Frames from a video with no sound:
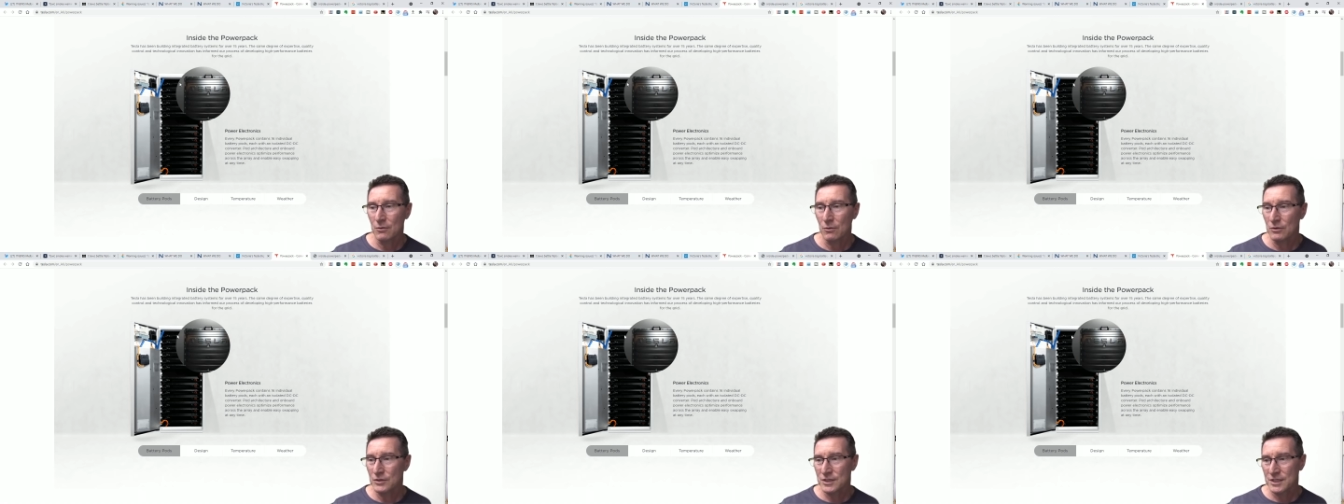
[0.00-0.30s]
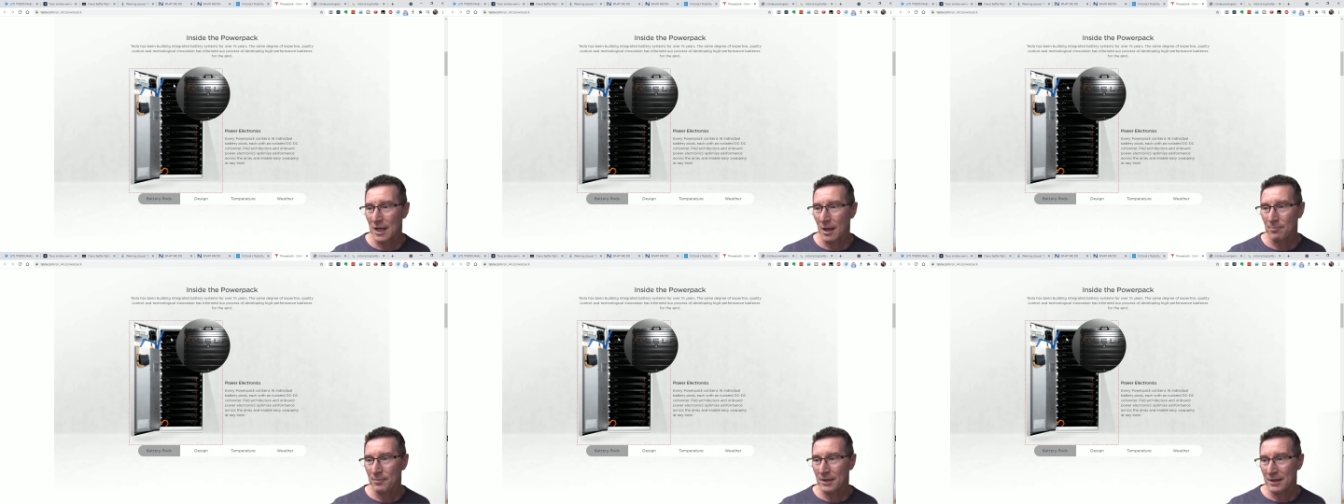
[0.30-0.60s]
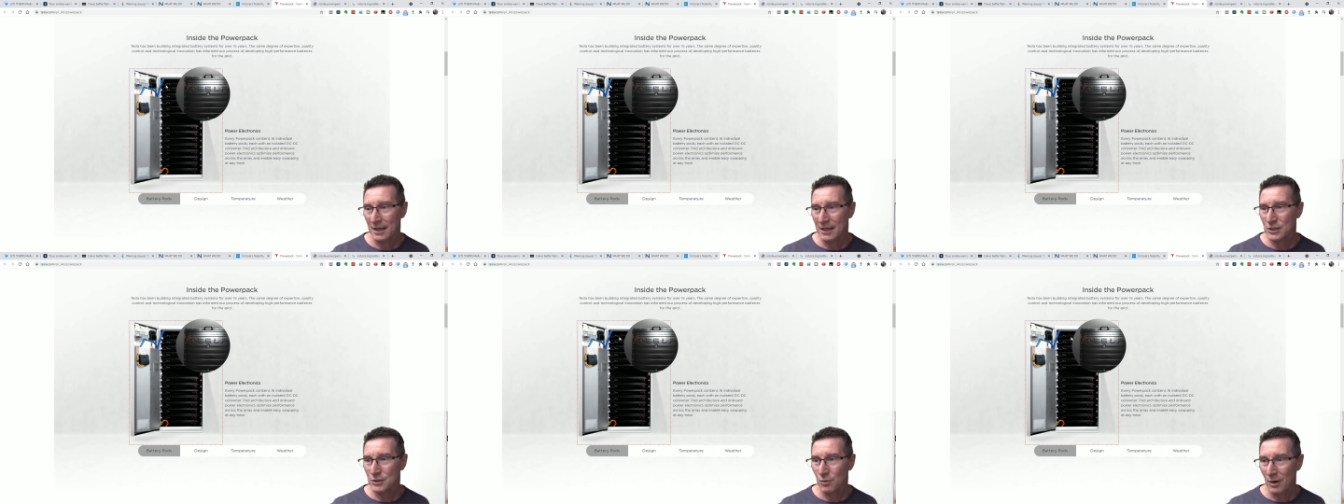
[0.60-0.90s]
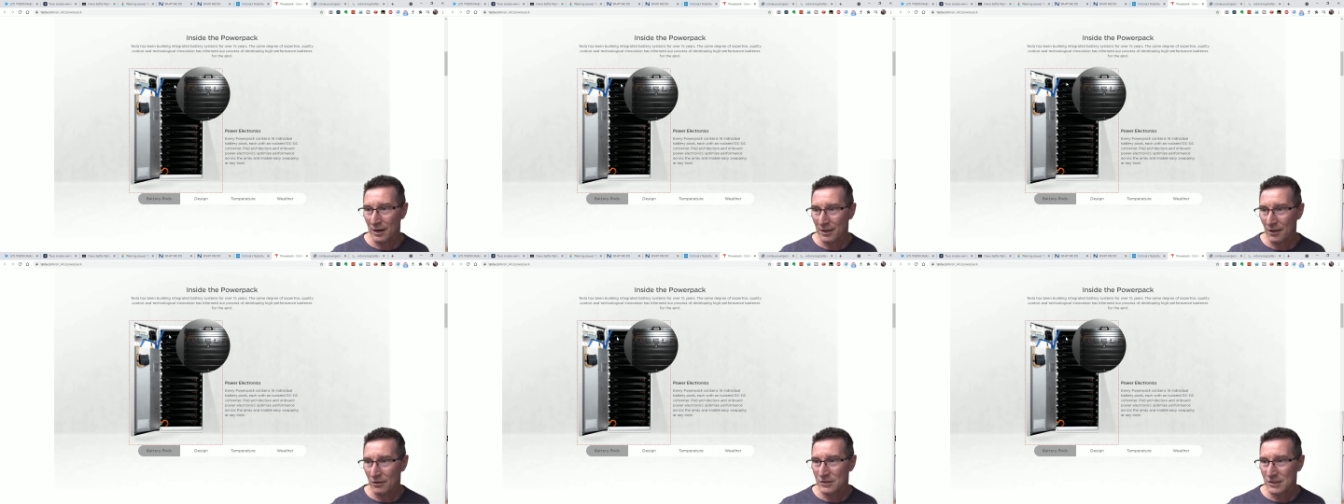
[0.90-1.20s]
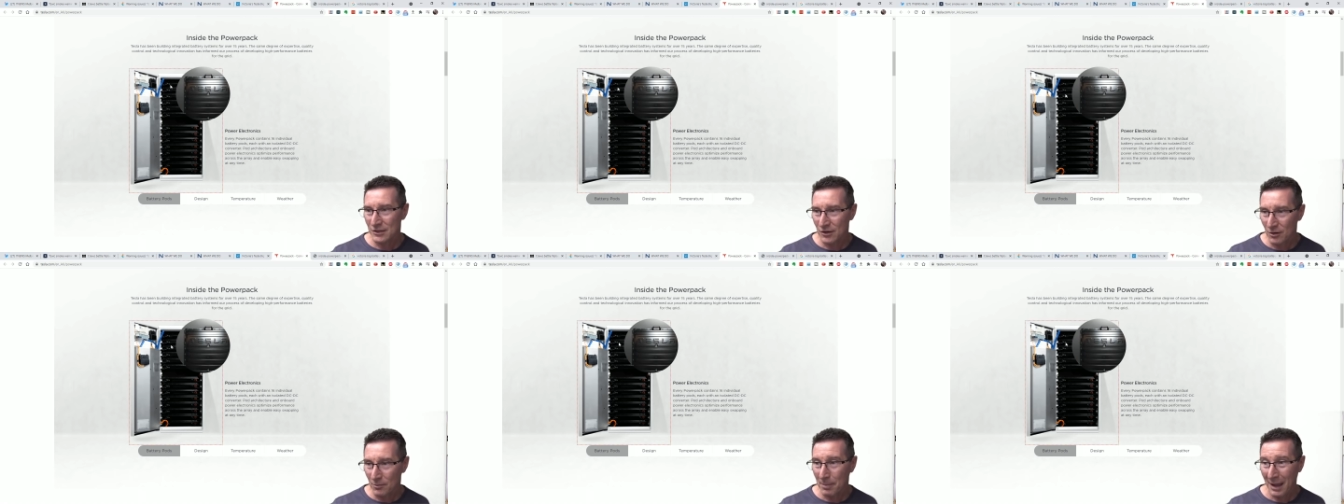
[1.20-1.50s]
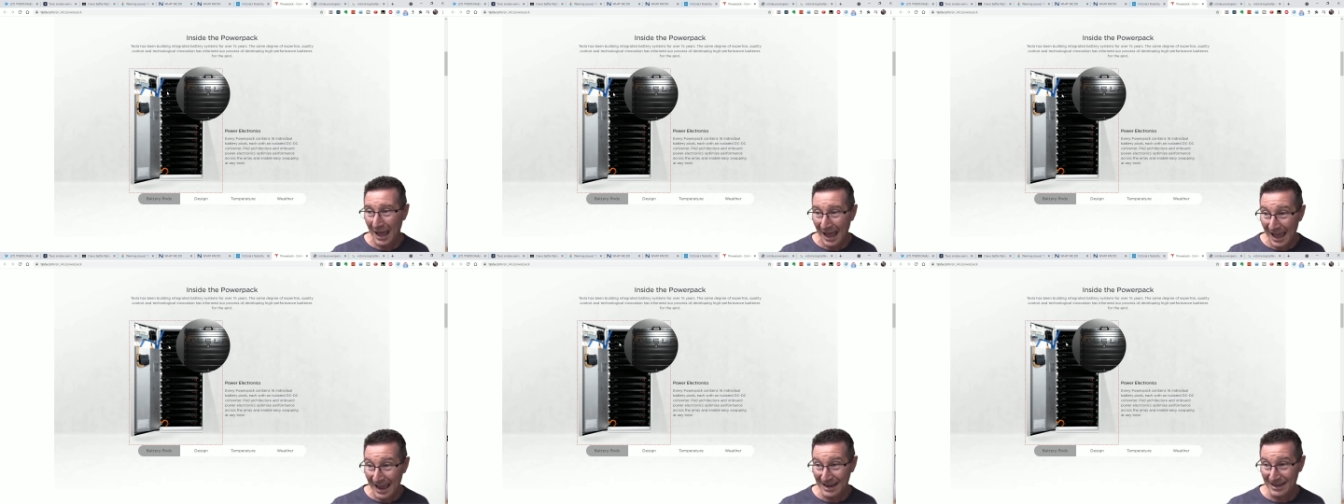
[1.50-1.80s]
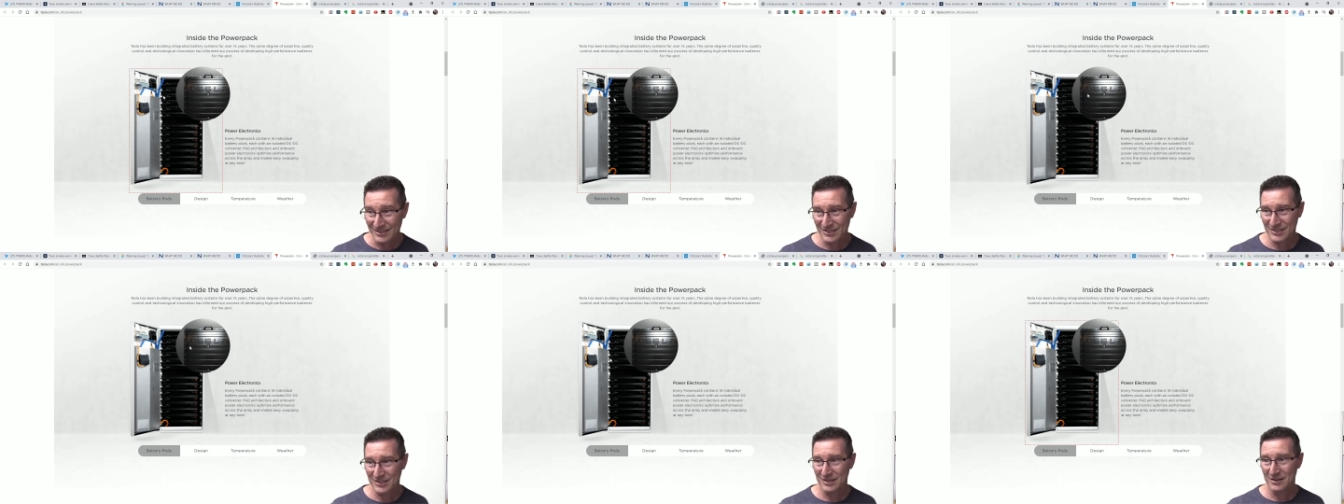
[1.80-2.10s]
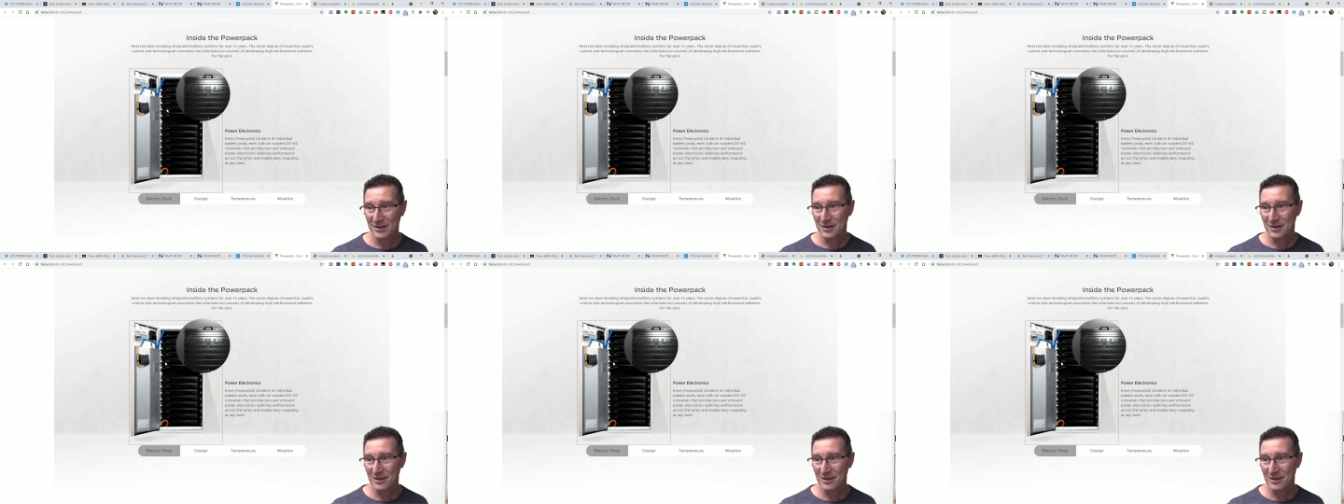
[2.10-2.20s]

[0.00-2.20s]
or something. Each one of those little packs